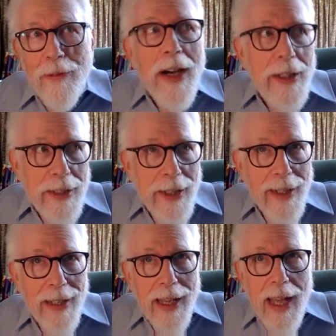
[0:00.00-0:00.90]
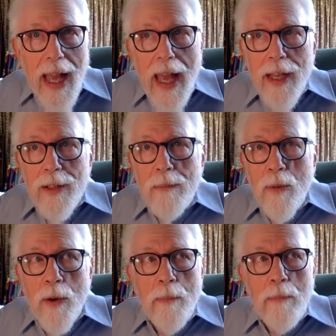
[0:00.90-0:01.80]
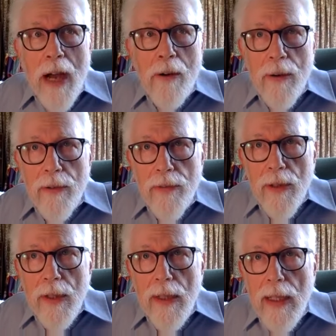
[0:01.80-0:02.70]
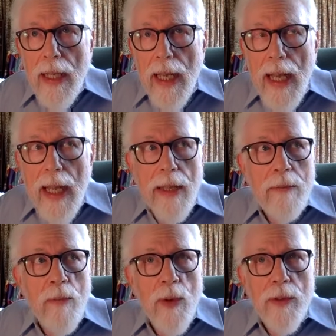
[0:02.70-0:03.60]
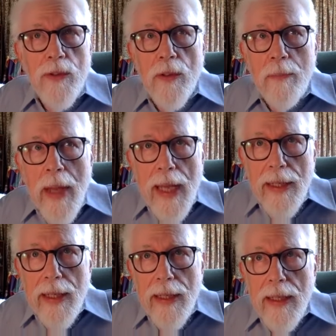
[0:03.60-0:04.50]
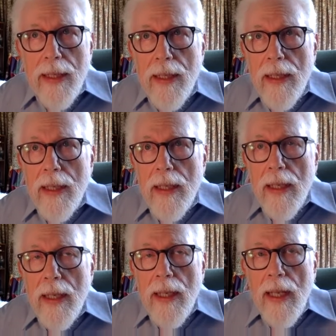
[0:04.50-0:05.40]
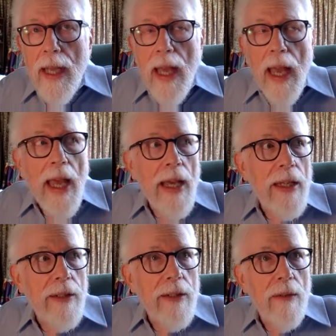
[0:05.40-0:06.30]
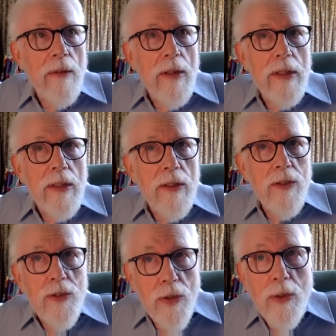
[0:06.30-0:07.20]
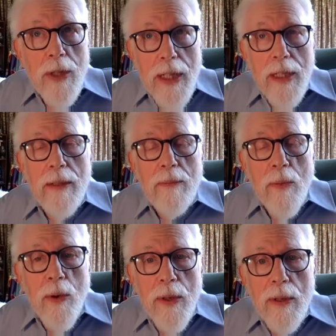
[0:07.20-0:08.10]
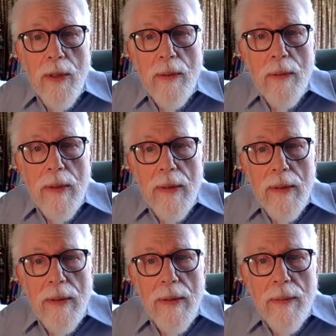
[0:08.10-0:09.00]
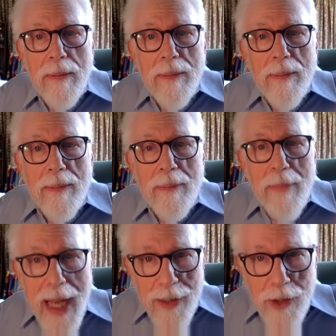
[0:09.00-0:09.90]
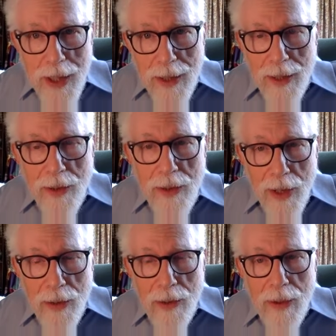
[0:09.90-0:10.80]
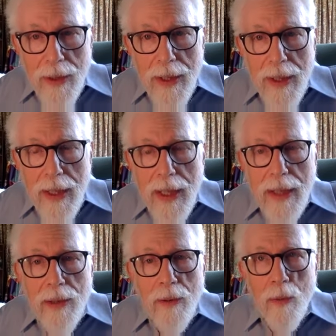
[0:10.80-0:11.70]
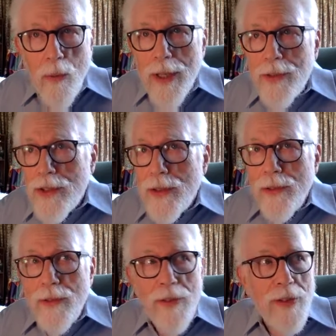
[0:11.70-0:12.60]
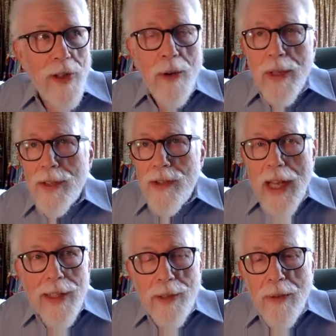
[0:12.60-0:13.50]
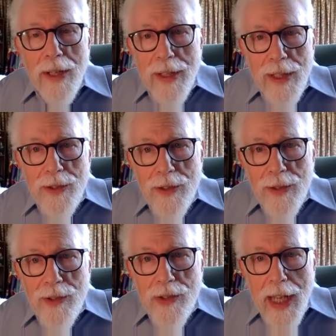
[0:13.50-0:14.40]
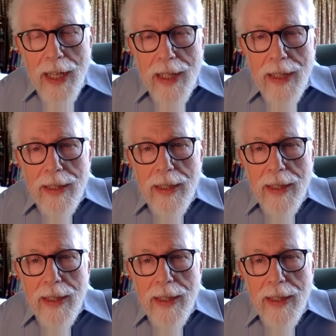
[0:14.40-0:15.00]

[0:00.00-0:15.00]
fun and more powerful and more dramatic and truly more magical, though, once you know exactly what it is you're saying.